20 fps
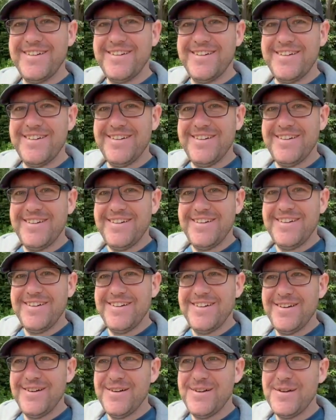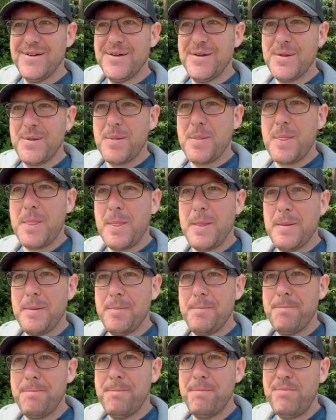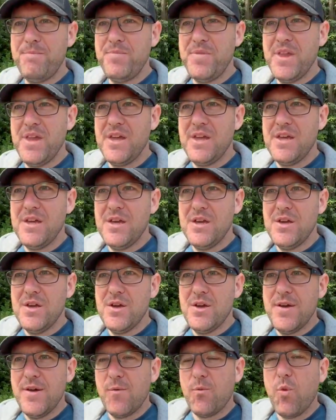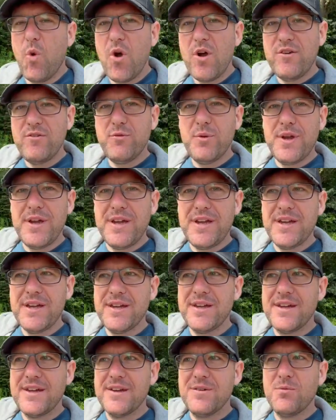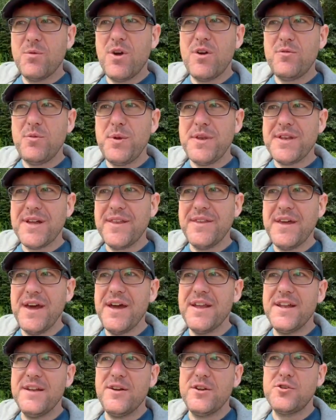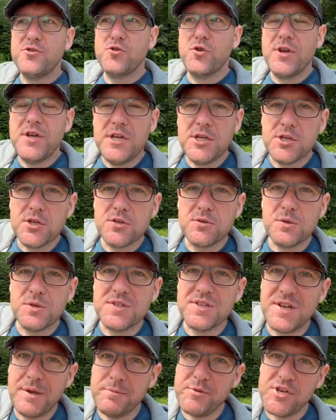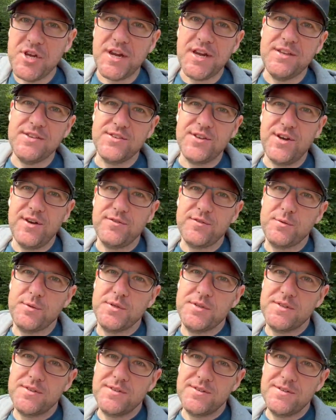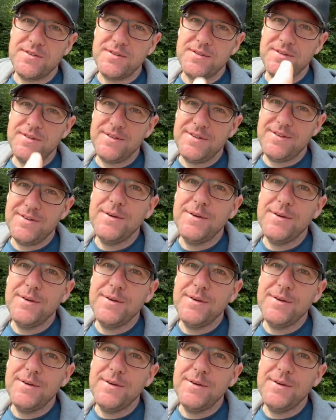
Maybe if someone brought it for us, maybe I'd do it. What I don't think we... I would. What if we'd done that and then I treated you to a Slim Chickens afterwards? Deal.